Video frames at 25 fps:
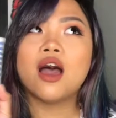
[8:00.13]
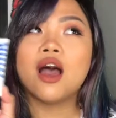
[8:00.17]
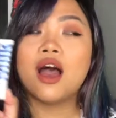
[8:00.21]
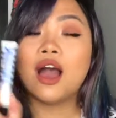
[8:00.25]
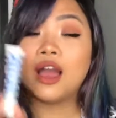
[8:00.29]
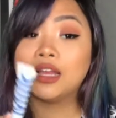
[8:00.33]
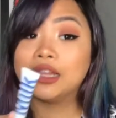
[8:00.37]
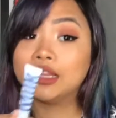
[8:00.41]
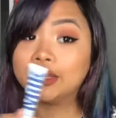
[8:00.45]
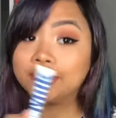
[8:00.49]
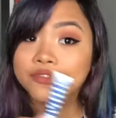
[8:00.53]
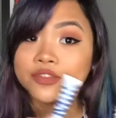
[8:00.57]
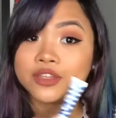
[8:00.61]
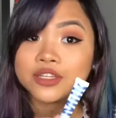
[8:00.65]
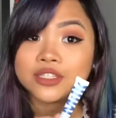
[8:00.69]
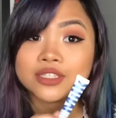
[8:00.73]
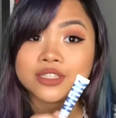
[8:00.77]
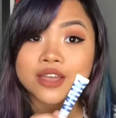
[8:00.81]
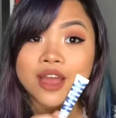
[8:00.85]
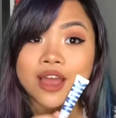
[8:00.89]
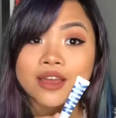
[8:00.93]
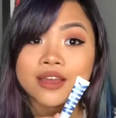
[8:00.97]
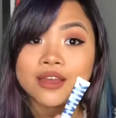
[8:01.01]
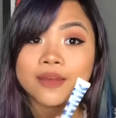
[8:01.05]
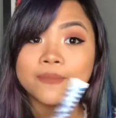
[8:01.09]
I love this
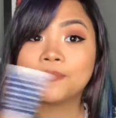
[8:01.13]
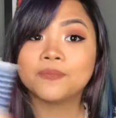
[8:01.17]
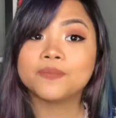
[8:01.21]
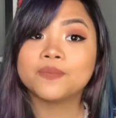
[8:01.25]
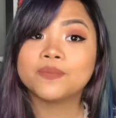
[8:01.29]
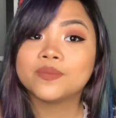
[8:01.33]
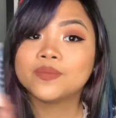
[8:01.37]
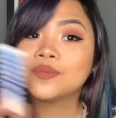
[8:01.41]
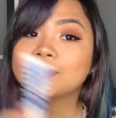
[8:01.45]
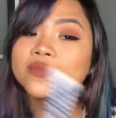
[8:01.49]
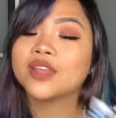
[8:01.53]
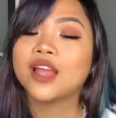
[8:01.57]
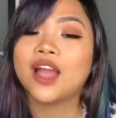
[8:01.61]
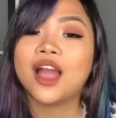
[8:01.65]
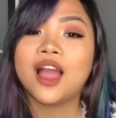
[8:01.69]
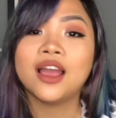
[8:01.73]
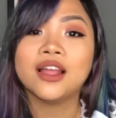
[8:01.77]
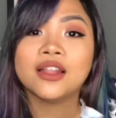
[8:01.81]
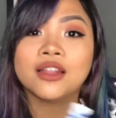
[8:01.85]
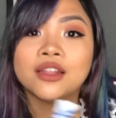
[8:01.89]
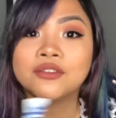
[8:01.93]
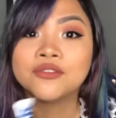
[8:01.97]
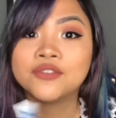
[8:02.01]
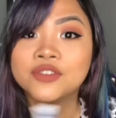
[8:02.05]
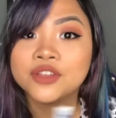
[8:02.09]
guy. I
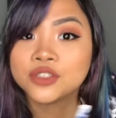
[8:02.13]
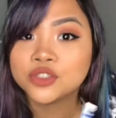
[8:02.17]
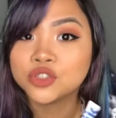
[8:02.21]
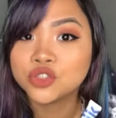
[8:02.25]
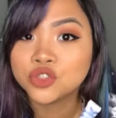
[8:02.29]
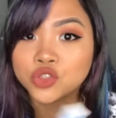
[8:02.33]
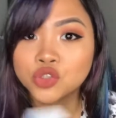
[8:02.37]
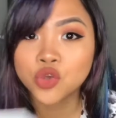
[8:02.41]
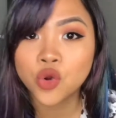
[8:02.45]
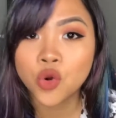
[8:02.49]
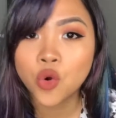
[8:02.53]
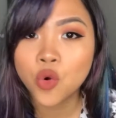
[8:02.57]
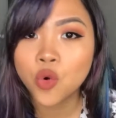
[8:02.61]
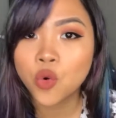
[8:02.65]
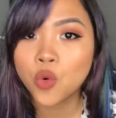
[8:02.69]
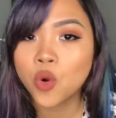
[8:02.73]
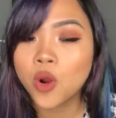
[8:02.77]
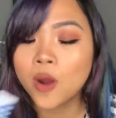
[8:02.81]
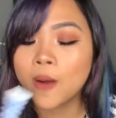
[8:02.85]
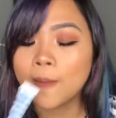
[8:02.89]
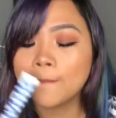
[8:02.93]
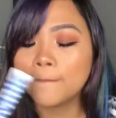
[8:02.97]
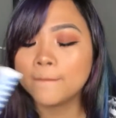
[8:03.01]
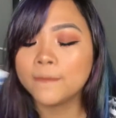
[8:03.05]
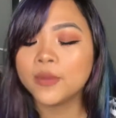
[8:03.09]
love this so
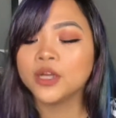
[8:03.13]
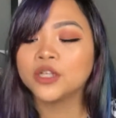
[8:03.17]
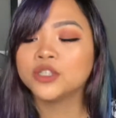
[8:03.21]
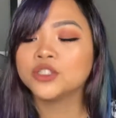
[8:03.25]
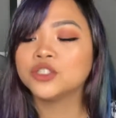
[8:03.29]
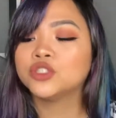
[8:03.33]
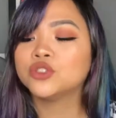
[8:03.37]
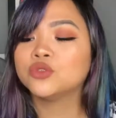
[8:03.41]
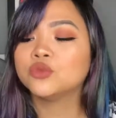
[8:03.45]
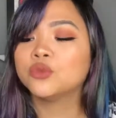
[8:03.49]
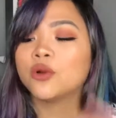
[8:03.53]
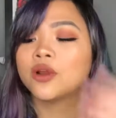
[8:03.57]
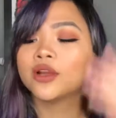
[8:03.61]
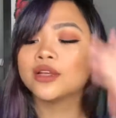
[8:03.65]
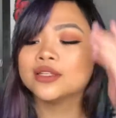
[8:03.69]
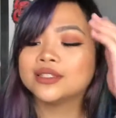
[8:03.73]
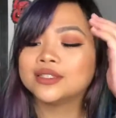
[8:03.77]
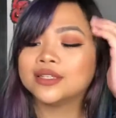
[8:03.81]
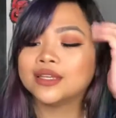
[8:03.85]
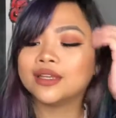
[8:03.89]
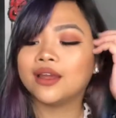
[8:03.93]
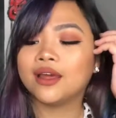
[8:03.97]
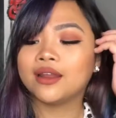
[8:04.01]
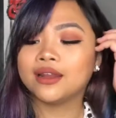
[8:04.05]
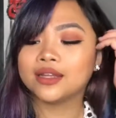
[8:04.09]
much. Words
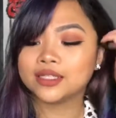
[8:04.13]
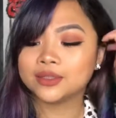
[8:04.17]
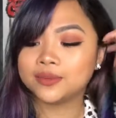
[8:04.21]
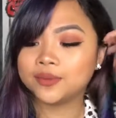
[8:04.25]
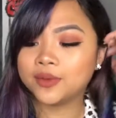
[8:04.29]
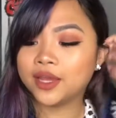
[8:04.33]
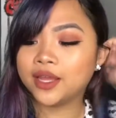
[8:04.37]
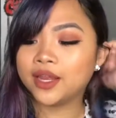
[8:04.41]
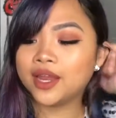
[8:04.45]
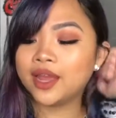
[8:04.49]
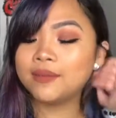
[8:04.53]
cannot explain.